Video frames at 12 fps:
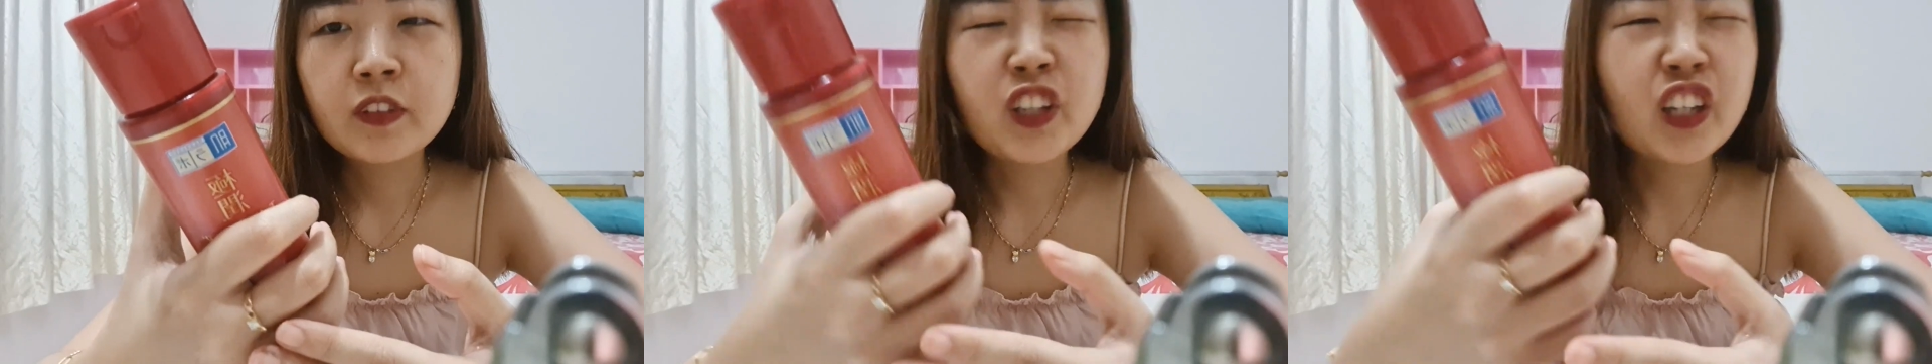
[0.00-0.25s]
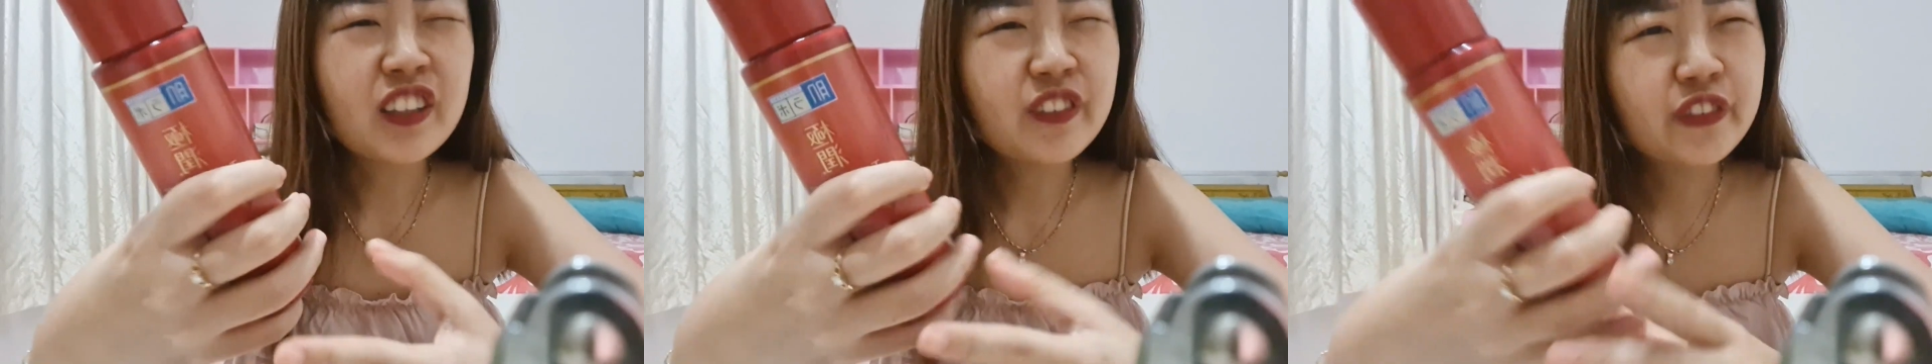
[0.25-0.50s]

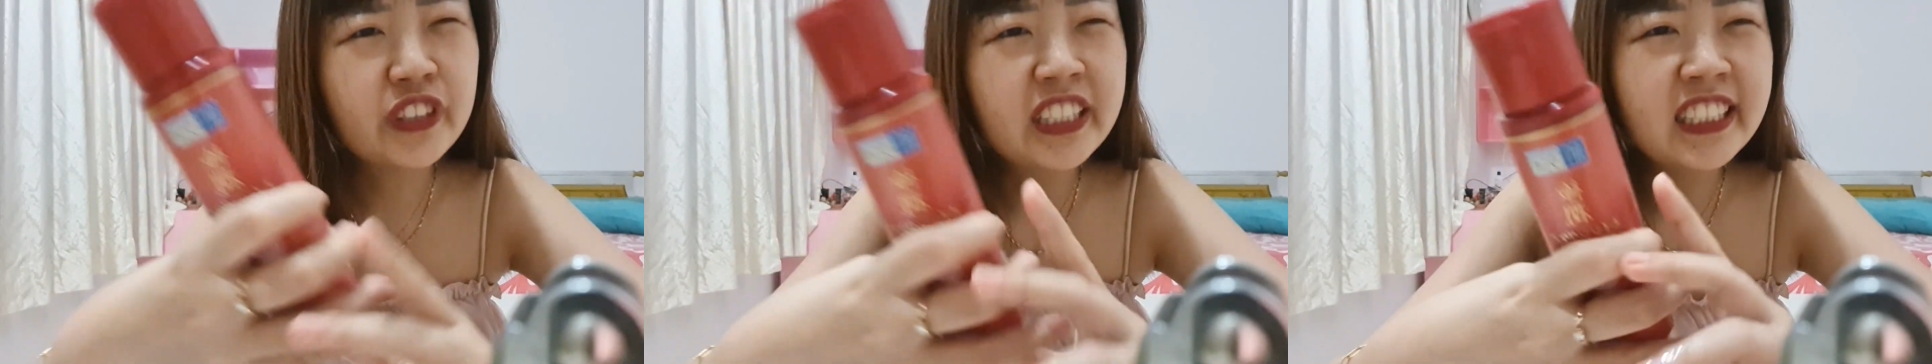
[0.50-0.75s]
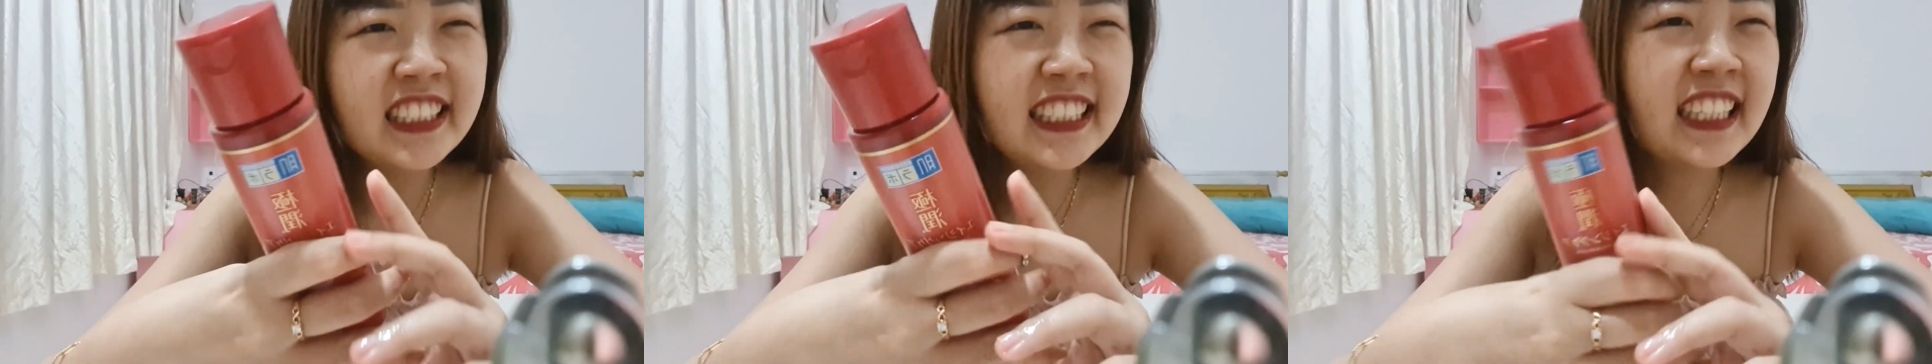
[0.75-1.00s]
not
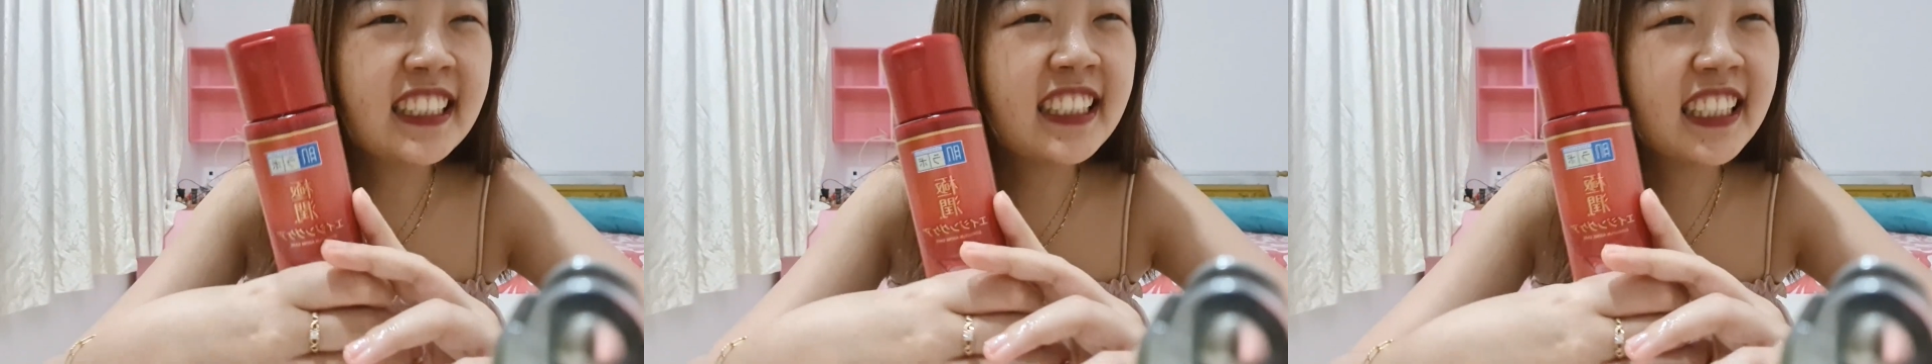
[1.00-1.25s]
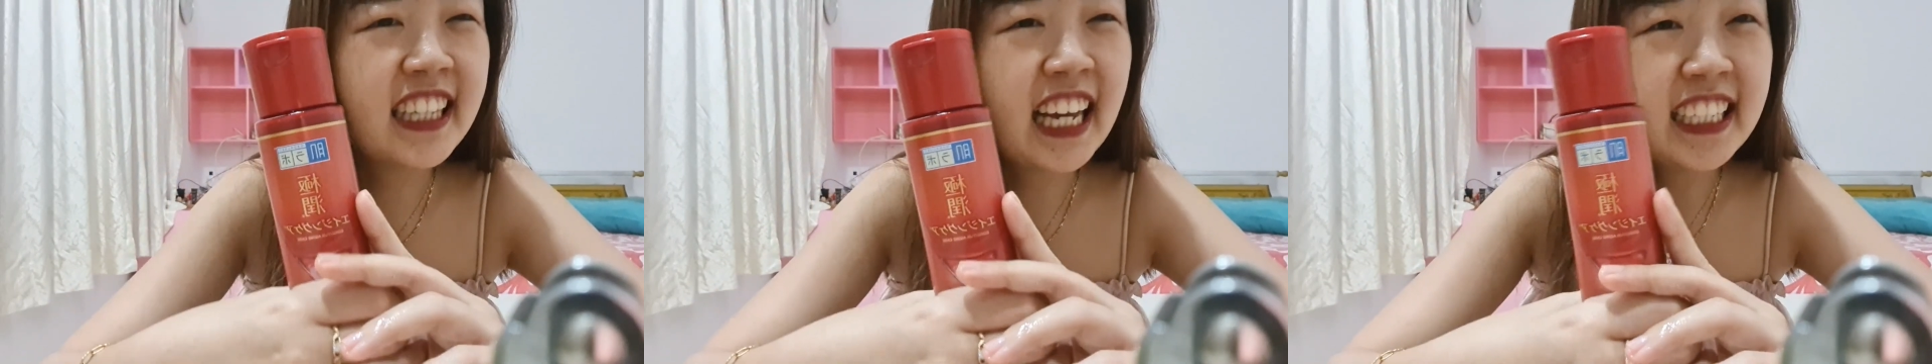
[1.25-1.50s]
really
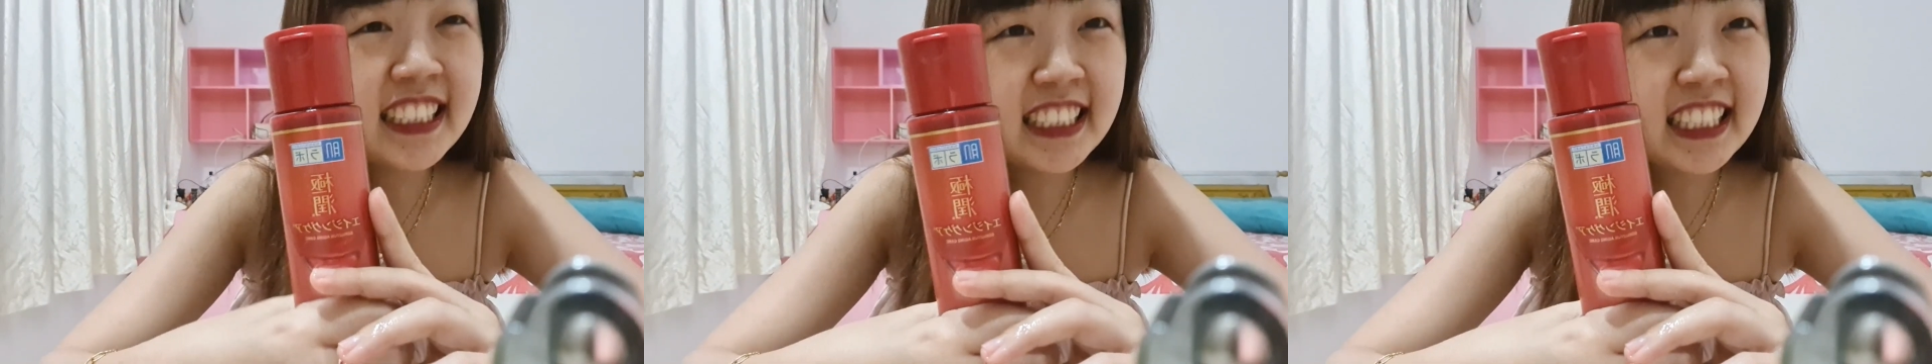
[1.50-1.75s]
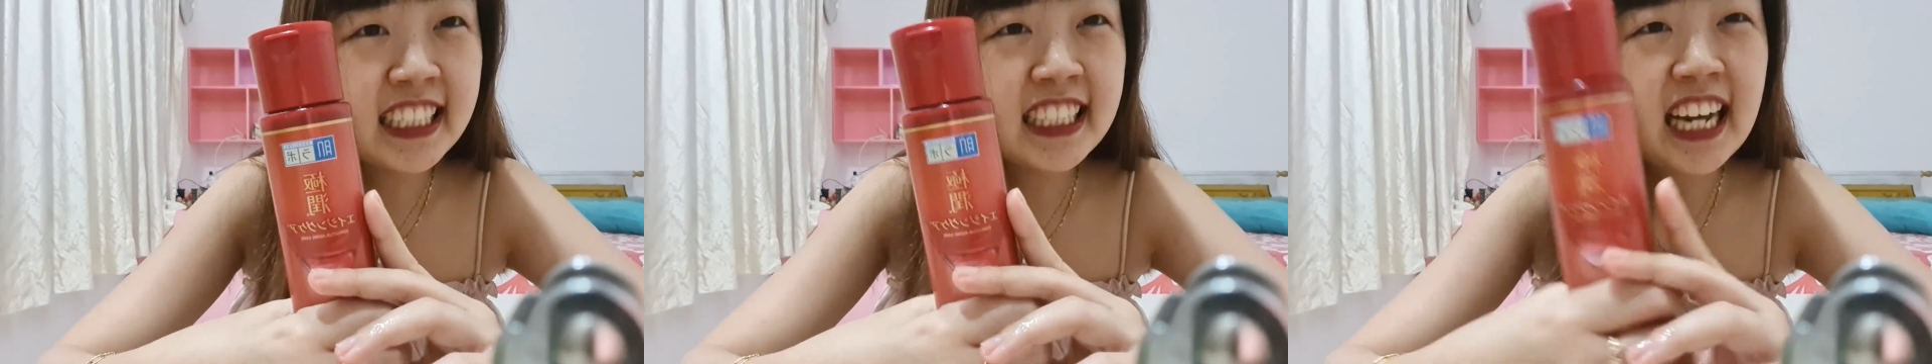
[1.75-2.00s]

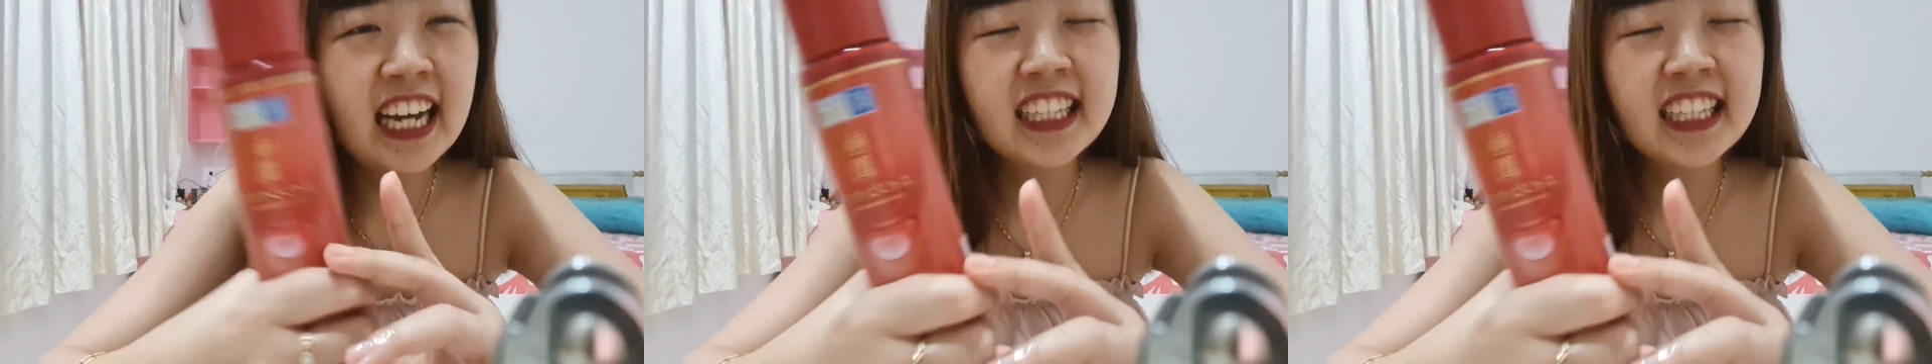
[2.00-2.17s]
sensitizing,